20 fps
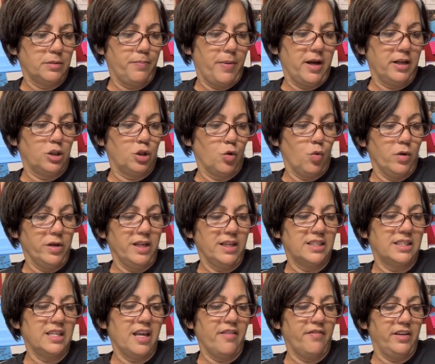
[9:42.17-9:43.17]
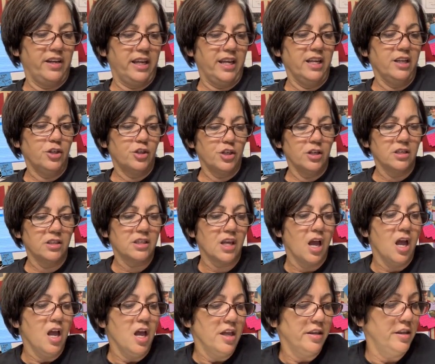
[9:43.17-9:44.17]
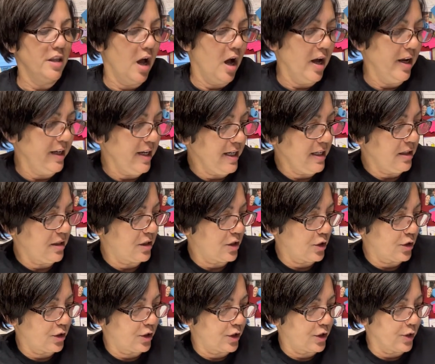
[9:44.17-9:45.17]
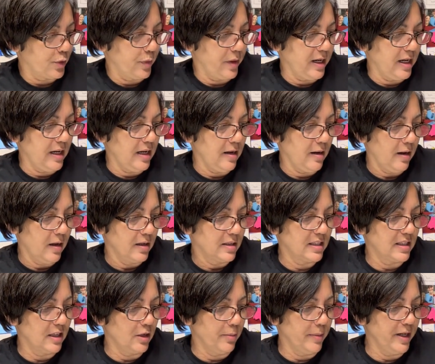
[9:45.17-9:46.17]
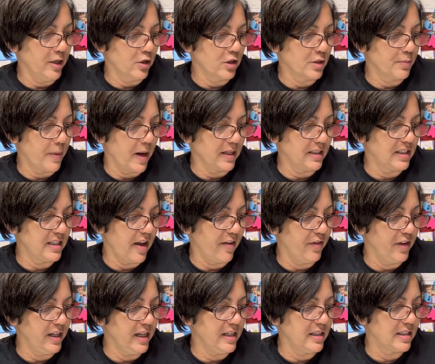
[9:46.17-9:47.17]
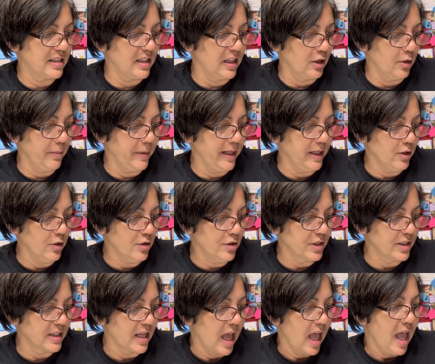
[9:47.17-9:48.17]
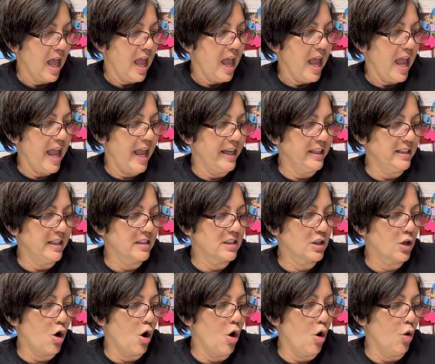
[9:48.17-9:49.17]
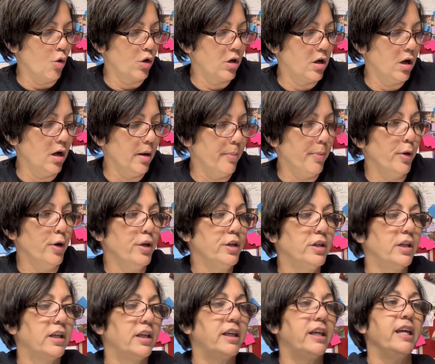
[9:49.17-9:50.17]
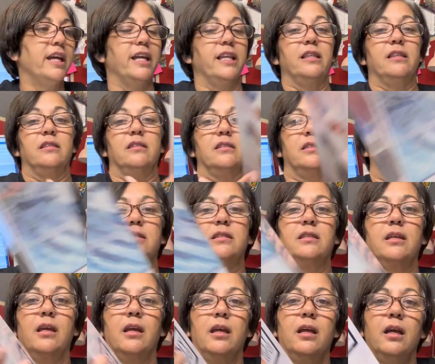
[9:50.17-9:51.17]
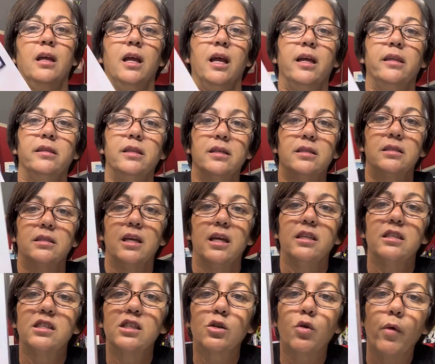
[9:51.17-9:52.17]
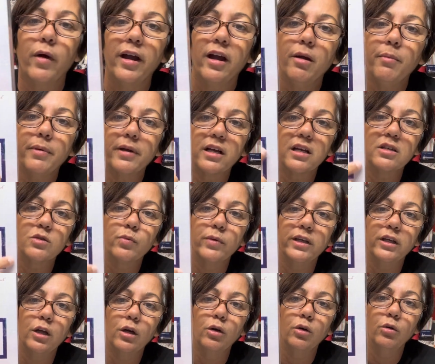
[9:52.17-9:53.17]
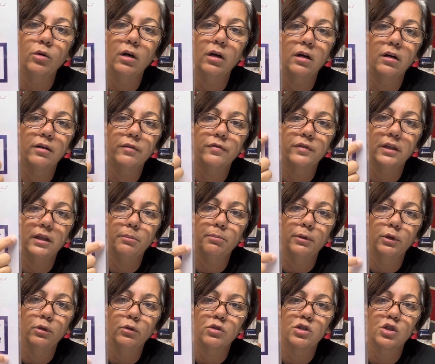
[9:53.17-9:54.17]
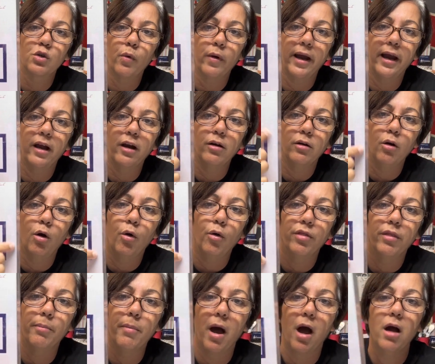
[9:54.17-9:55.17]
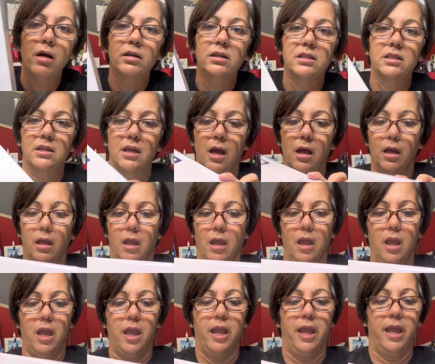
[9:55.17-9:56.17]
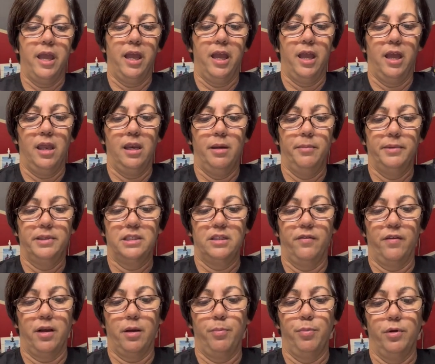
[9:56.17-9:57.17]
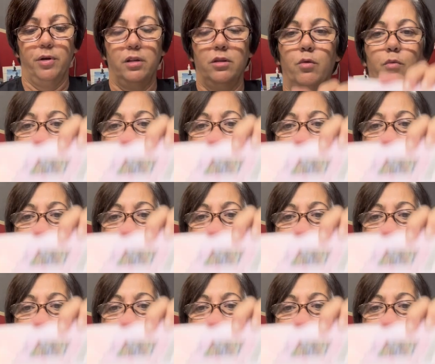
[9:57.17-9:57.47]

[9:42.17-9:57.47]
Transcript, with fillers: by 27 inches, 93 centimeters by 70 centimeters, and it's called Cupboard Kittens. And this, it's square because we know of the blue square on the box. And let me see if I can put it the